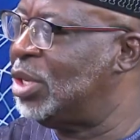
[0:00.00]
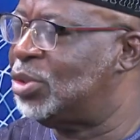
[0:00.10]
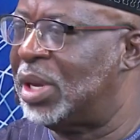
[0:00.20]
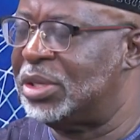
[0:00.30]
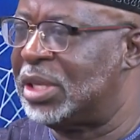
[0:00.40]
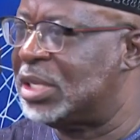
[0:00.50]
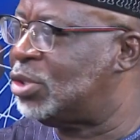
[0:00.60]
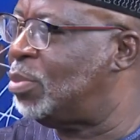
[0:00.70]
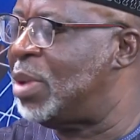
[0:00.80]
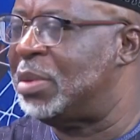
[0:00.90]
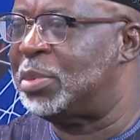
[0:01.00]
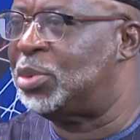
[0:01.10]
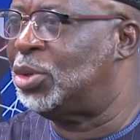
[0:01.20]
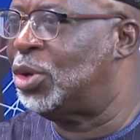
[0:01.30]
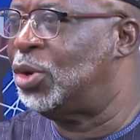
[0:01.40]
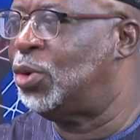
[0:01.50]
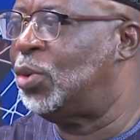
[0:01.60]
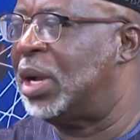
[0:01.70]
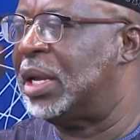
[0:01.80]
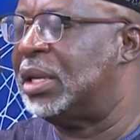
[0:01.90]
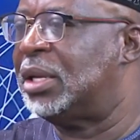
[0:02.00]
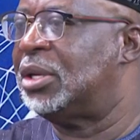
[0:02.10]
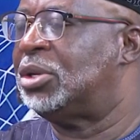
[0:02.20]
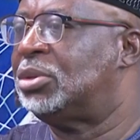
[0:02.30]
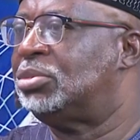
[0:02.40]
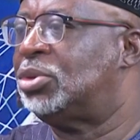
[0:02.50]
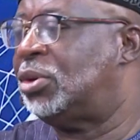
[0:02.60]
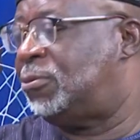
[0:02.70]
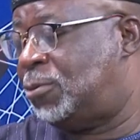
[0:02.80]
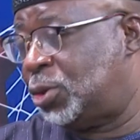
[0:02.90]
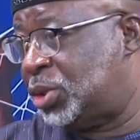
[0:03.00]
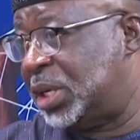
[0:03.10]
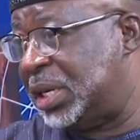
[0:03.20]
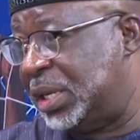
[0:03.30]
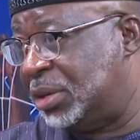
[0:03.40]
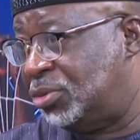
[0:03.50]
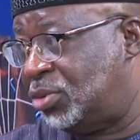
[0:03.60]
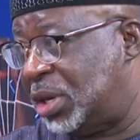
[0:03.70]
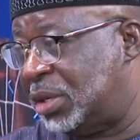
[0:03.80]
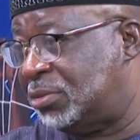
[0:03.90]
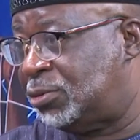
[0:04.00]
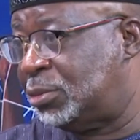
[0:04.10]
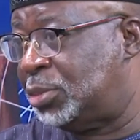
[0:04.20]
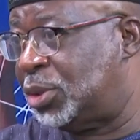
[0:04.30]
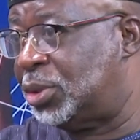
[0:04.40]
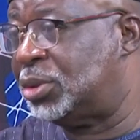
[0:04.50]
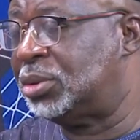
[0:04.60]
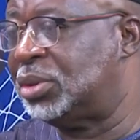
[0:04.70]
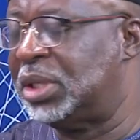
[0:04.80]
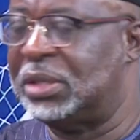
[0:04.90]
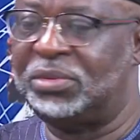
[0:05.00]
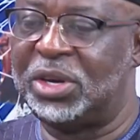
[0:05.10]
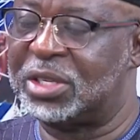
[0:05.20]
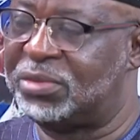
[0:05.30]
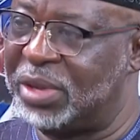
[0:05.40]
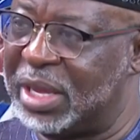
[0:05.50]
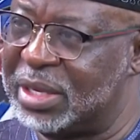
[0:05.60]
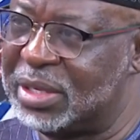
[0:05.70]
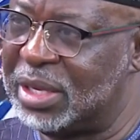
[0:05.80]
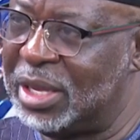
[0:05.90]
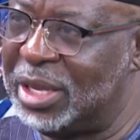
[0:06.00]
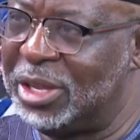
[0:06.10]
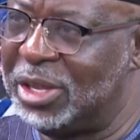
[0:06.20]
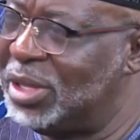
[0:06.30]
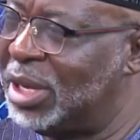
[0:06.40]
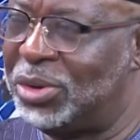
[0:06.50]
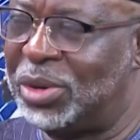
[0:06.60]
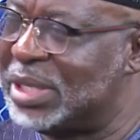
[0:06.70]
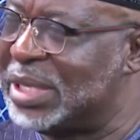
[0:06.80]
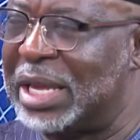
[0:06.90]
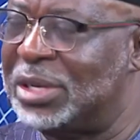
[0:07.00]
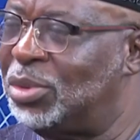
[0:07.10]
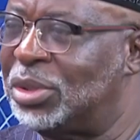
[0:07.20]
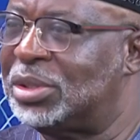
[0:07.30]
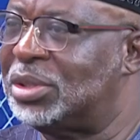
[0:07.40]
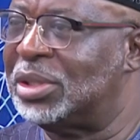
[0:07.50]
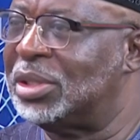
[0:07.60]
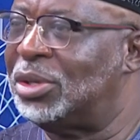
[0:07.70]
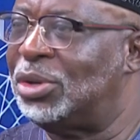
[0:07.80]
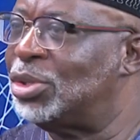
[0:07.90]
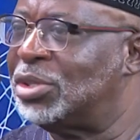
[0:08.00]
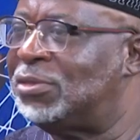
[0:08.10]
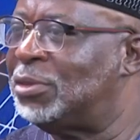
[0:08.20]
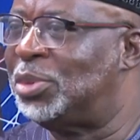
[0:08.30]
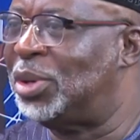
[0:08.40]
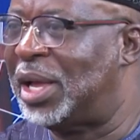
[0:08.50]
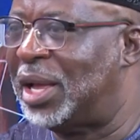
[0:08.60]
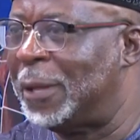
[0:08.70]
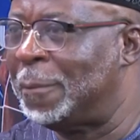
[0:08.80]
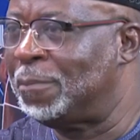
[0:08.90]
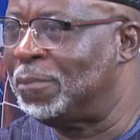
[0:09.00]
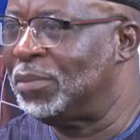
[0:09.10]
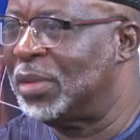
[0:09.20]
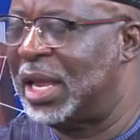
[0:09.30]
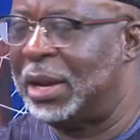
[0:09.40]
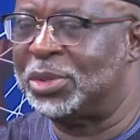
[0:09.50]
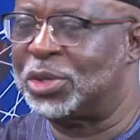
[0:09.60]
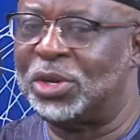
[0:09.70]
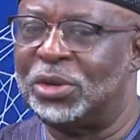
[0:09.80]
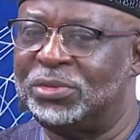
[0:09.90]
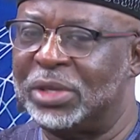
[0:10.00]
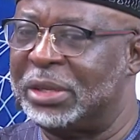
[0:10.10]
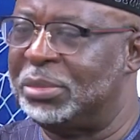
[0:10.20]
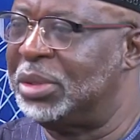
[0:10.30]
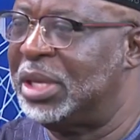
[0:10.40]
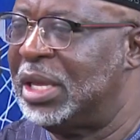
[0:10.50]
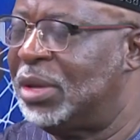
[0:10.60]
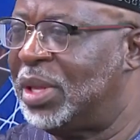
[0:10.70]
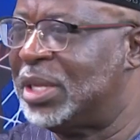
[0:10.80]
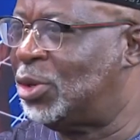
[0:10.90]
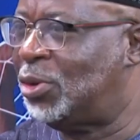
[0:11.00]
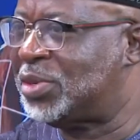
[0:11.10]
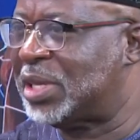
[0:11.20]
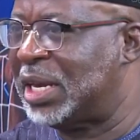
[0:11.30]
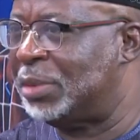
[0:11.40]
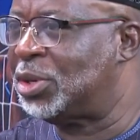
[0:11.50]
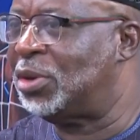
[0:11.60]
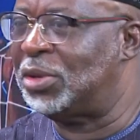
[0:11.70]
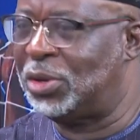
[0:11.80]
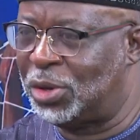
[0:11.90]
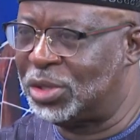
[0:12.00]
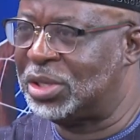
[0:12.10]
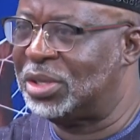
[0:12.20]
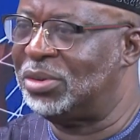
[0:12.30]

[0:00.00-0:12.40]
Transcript: need to educate so many people who are unfortunately running football in various spheres. They don't understand what the laws of football are. And I'm not talking of when there's offside. I'm talking of the laws